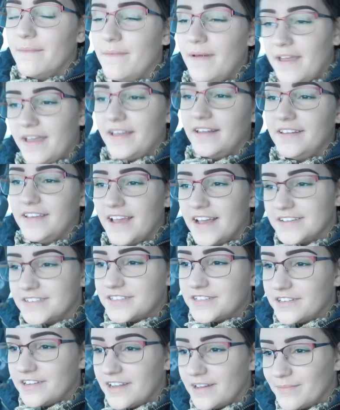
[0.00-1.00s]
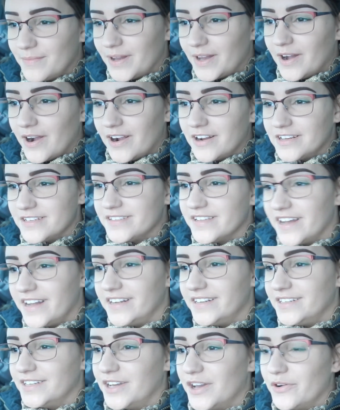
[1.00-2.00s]
And yesterday my car
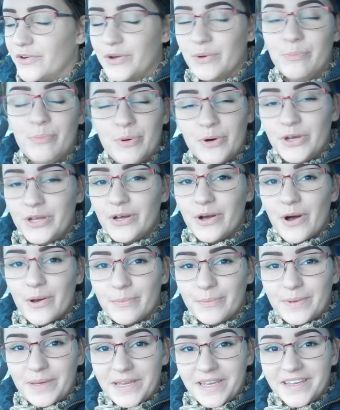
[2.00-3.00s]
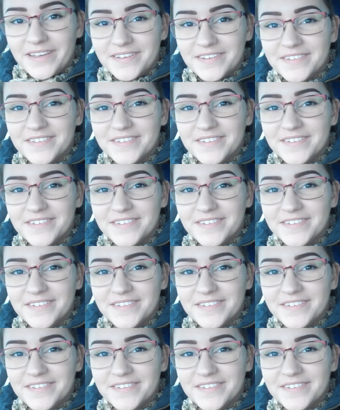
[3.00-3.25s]
decided to go kaput on me.